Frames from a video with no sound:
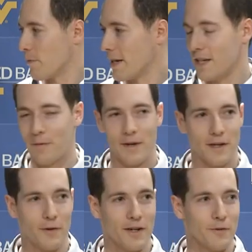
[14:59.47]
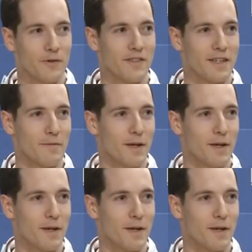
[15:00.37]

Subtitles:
We might need a bigger one. We'll see.